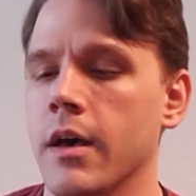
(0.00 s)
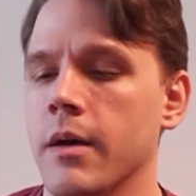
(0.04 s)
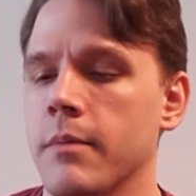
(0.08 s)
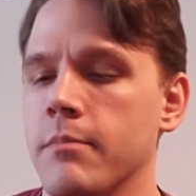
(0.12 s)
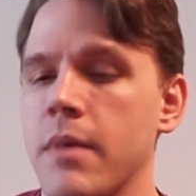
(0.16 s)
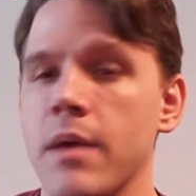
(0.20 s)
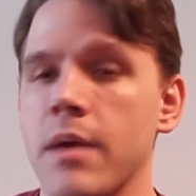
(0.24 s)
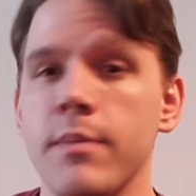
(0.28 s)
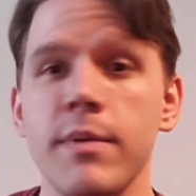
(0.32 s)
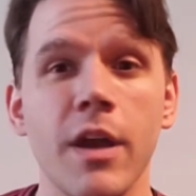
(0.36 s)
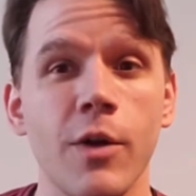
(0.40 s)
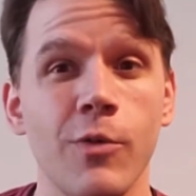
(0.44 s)

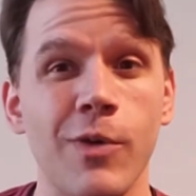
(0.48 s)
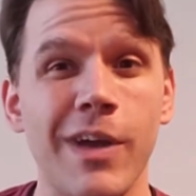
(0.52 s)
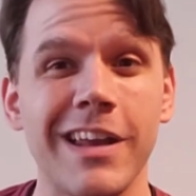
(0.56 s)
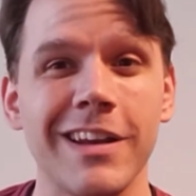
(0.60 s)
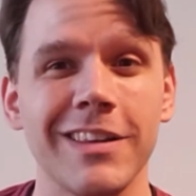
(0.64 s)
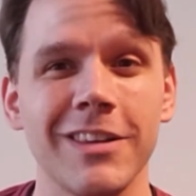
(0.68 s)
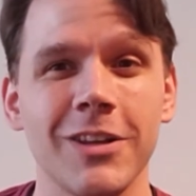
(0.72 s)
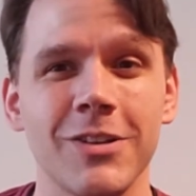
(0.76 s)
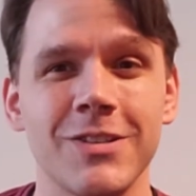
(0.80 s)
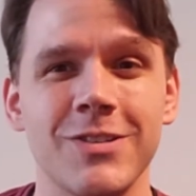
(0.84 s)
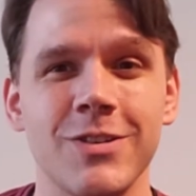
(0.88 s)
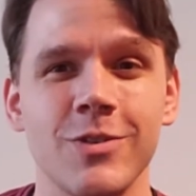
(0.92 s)
Maybe I ran a
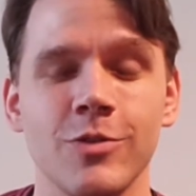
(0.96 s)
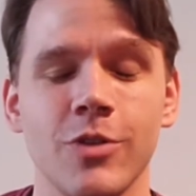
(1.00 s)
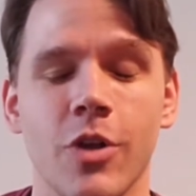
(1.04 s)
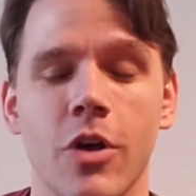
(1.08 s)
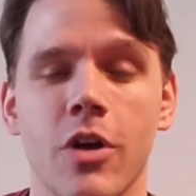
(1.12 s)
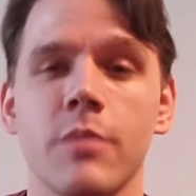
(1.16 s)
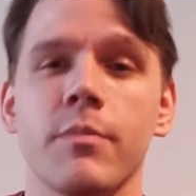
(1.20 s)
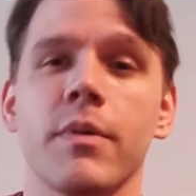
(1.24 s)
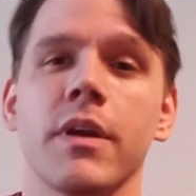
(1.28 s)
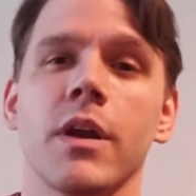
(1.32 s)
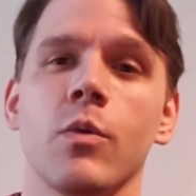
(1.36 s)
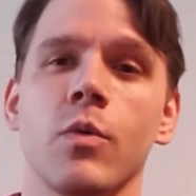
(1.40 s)
little too
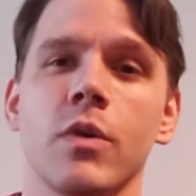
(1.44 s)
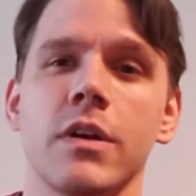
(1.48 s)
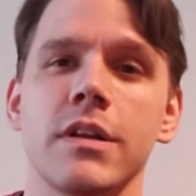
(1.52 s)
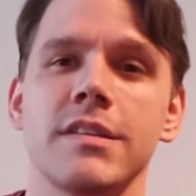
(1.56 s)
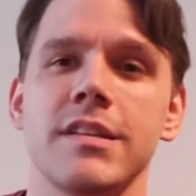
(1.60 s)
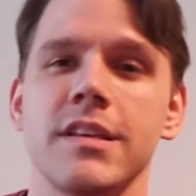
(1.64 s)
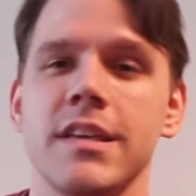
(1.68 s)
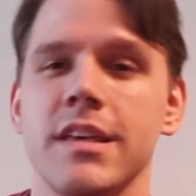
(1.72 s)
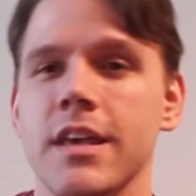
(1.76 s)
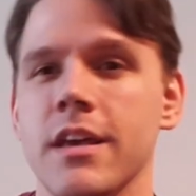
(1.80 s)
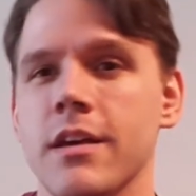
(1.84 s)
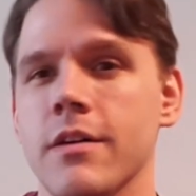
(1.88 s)
long, but I wanted
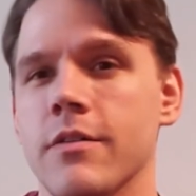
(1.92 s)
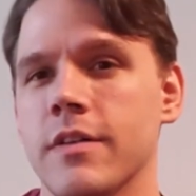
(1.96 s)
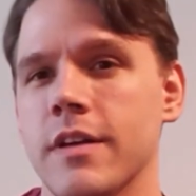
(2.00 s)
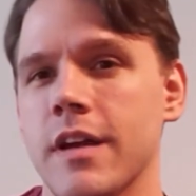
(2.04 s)
to give